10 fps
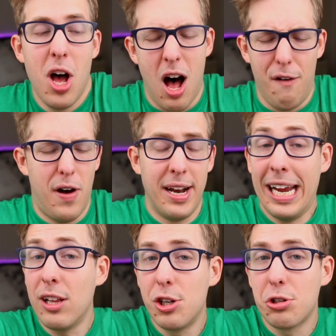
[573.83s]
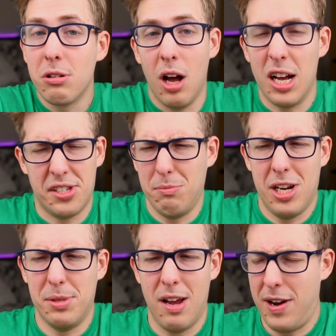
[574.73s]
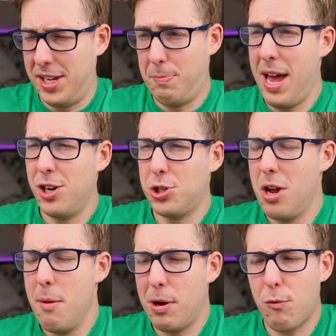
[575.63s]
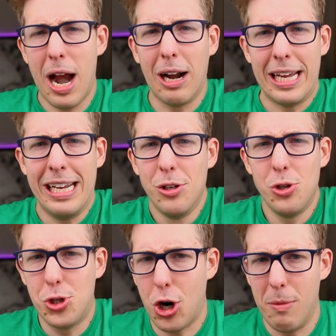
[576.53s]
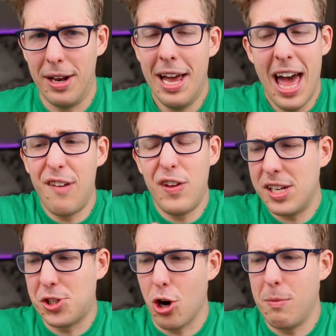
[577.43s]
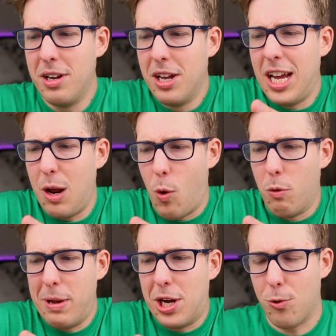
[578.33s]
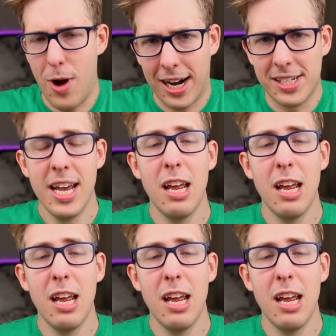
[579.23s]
I'll find English, sometimes I find Spanish, but rarely German. And if it is German, it won't be correct.